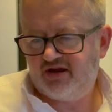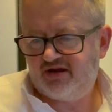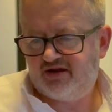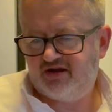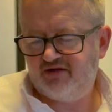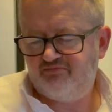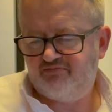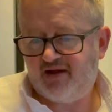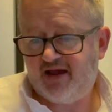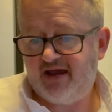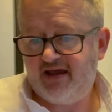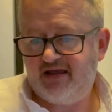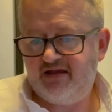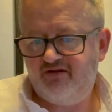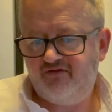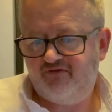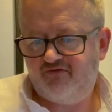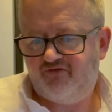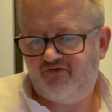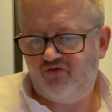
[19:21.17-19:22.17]
can
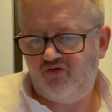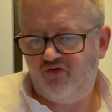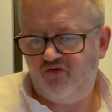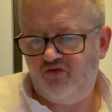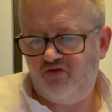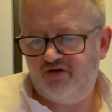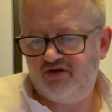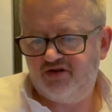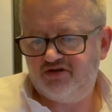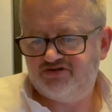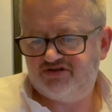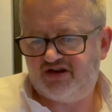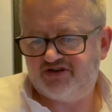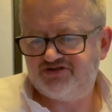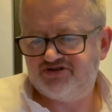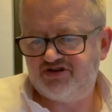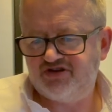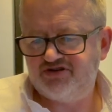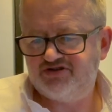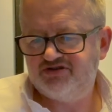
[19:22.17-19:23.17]
pay for
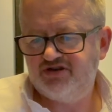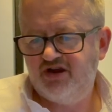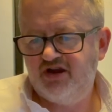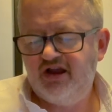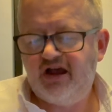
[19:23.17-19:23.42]
justice.